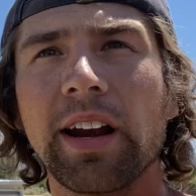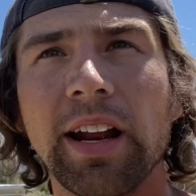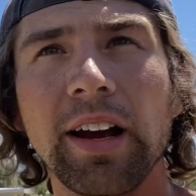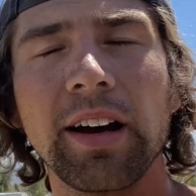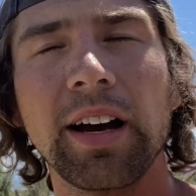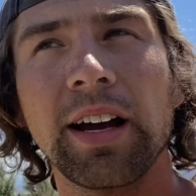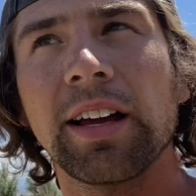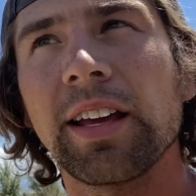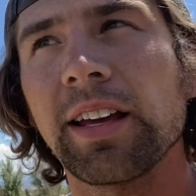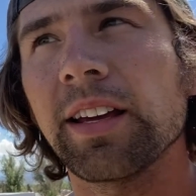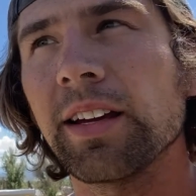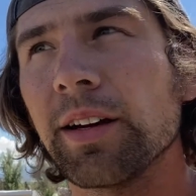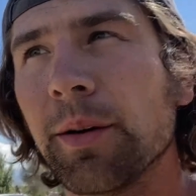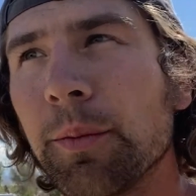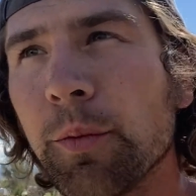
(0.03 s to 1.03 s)
now I
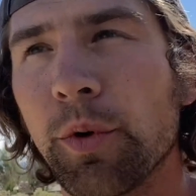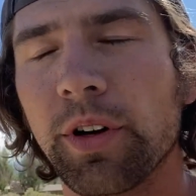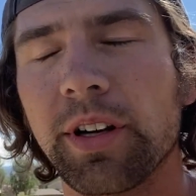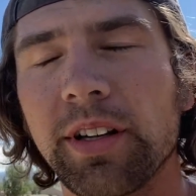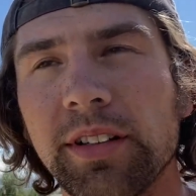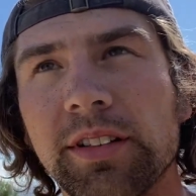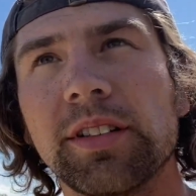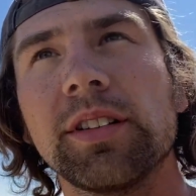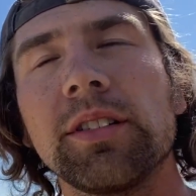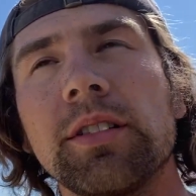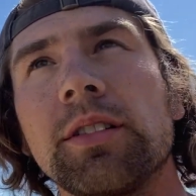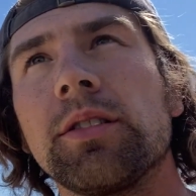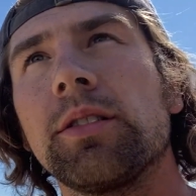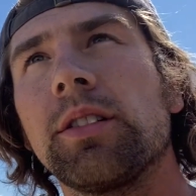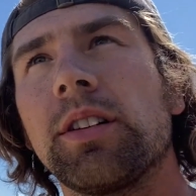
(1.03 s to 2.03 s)
am working
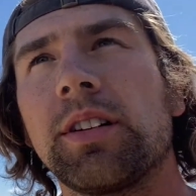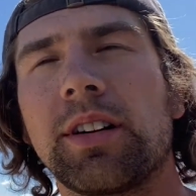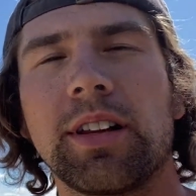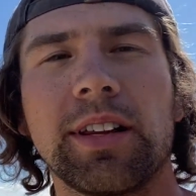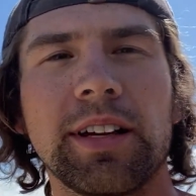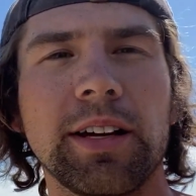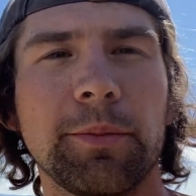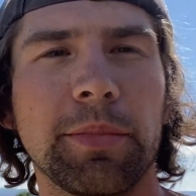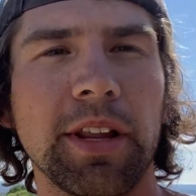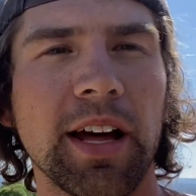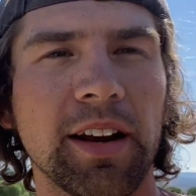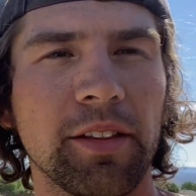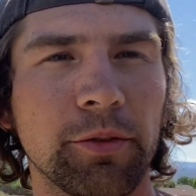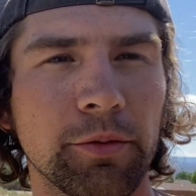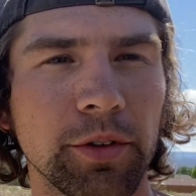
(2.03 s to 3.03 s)
to clean up a lot
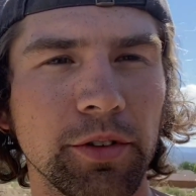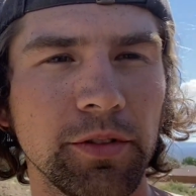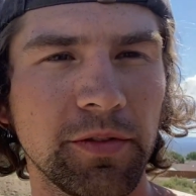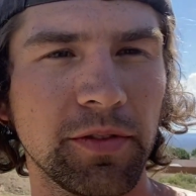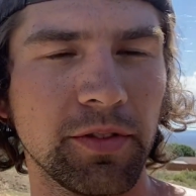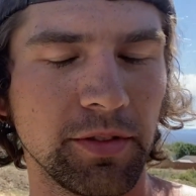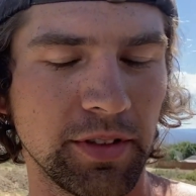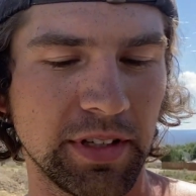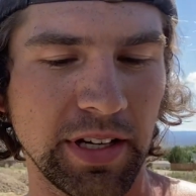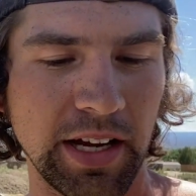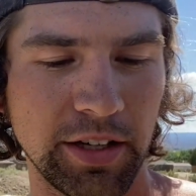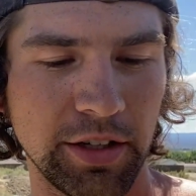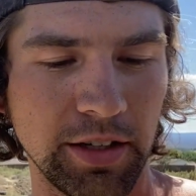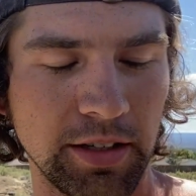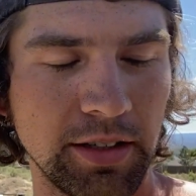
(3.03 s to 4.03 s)
of the roof
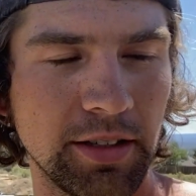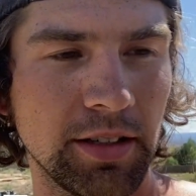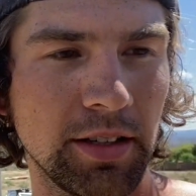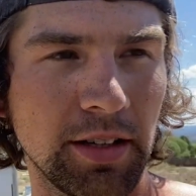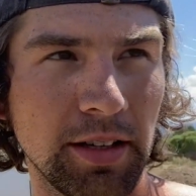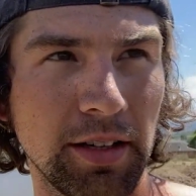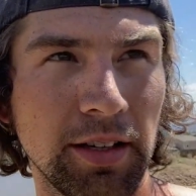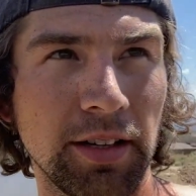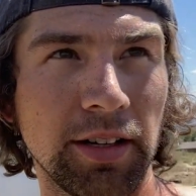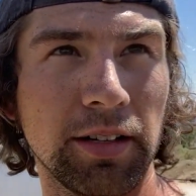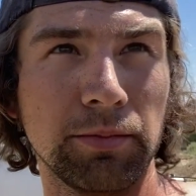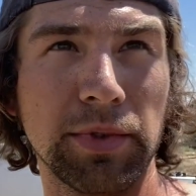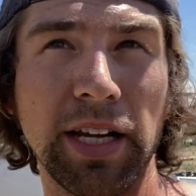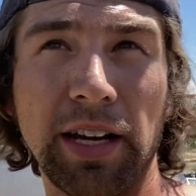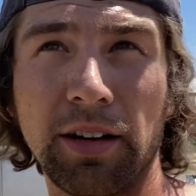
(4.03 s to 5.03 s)
section,
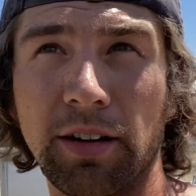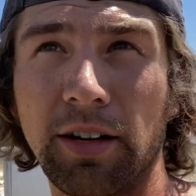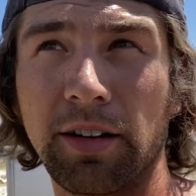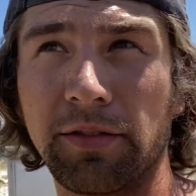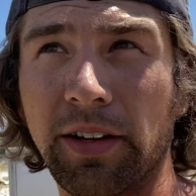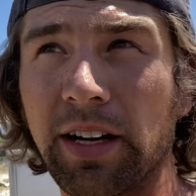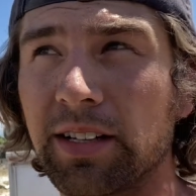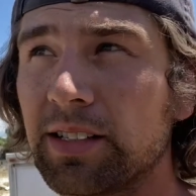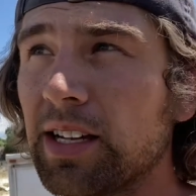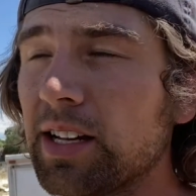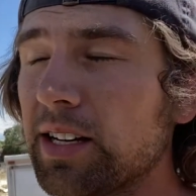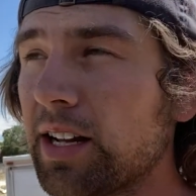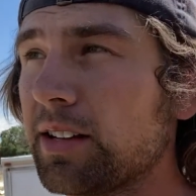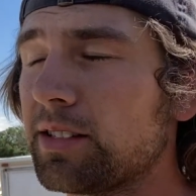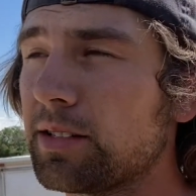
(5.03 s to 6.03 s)
take off, kind of sand
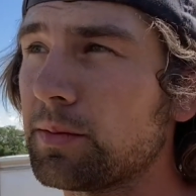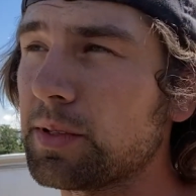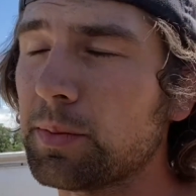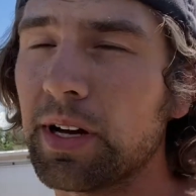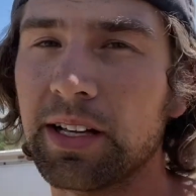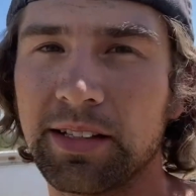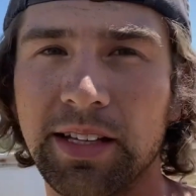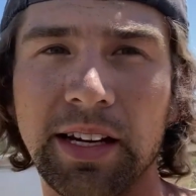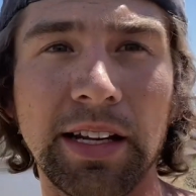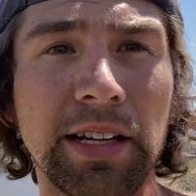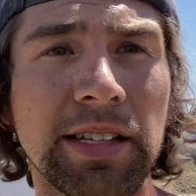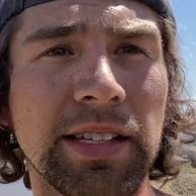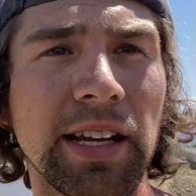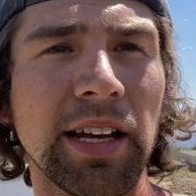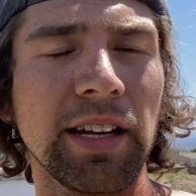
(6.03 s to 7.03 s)
down some spots that need
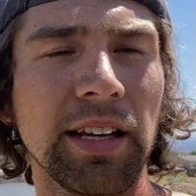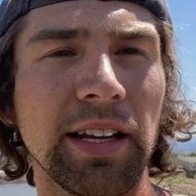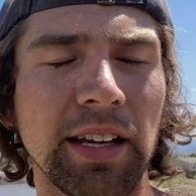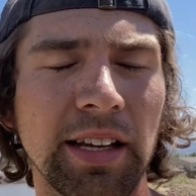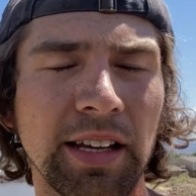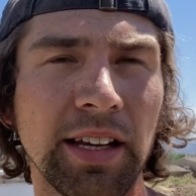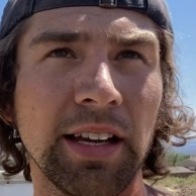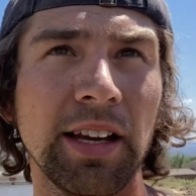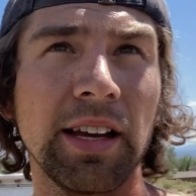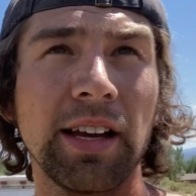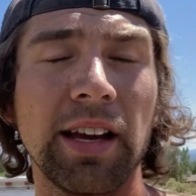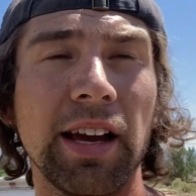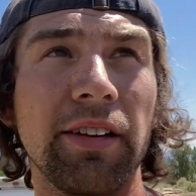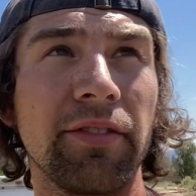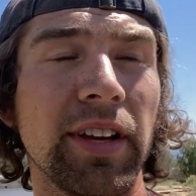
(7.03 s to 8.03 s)
sanding,
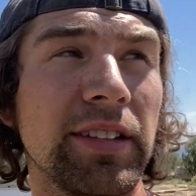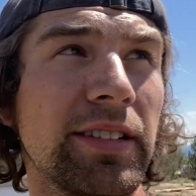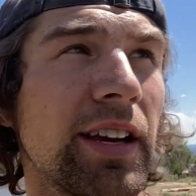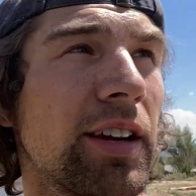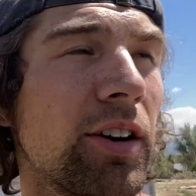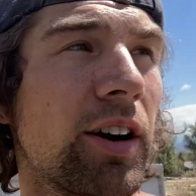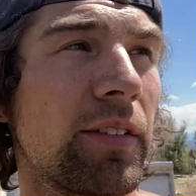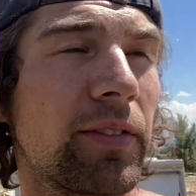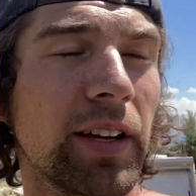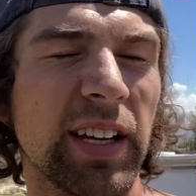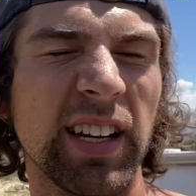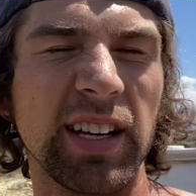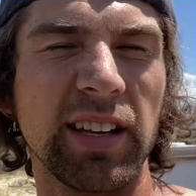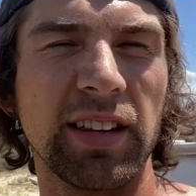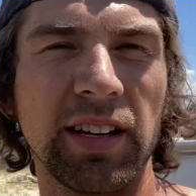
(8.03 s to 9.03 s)
and then take off like
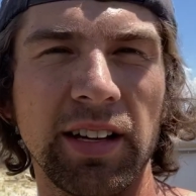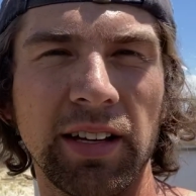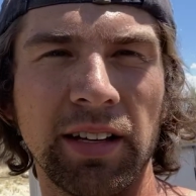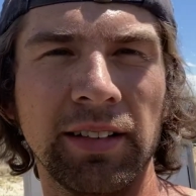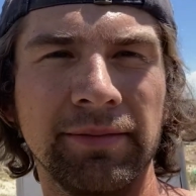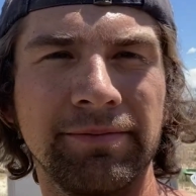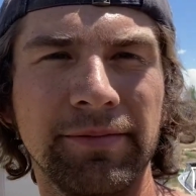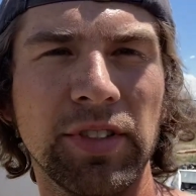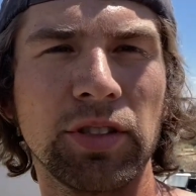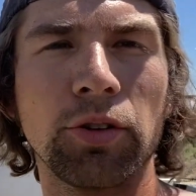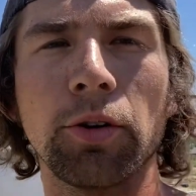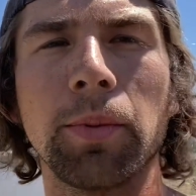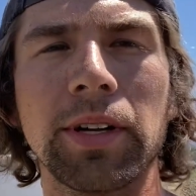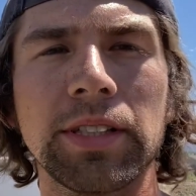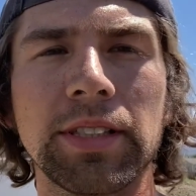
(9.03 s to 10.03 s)
any of the school
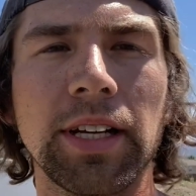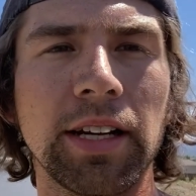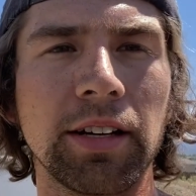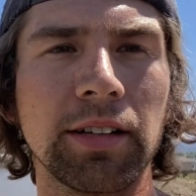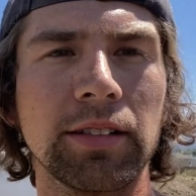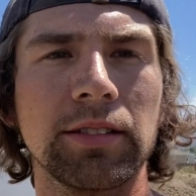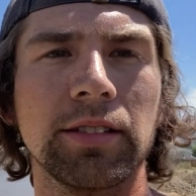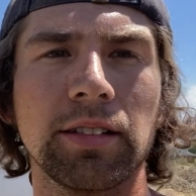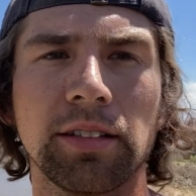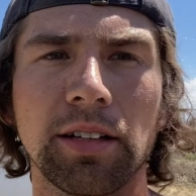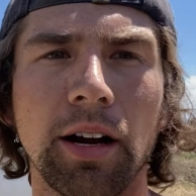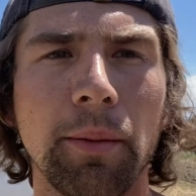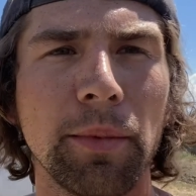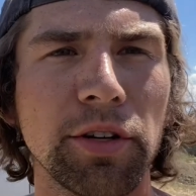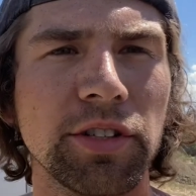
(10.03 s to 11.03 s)
bus stickers or
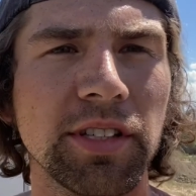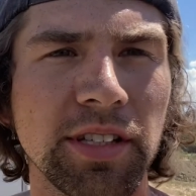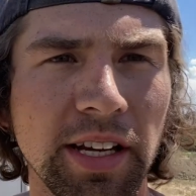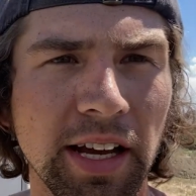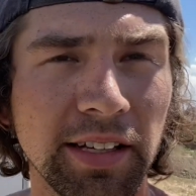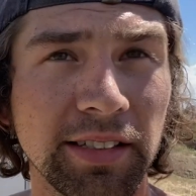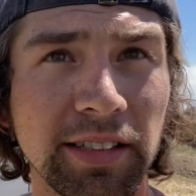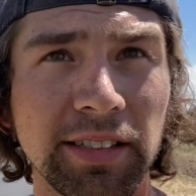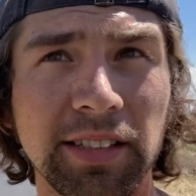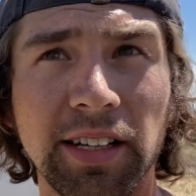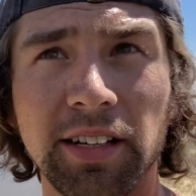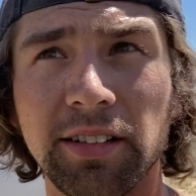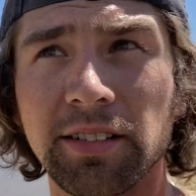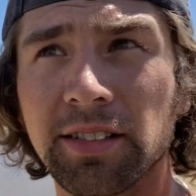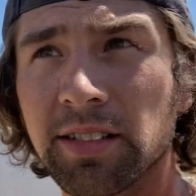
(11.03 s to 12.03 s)
emergency exit
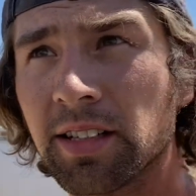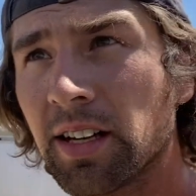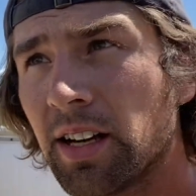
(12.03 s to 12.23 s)
stickers,